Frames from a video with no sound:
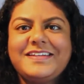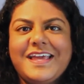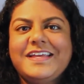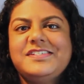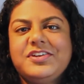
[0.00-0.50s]

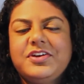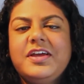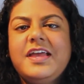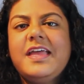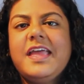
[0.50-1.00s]
answer
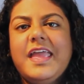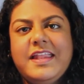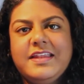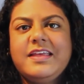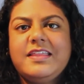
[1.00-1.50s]

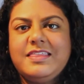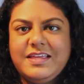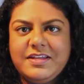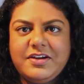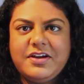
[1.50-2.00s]
in
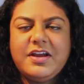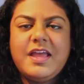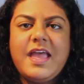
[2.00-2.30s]
theater.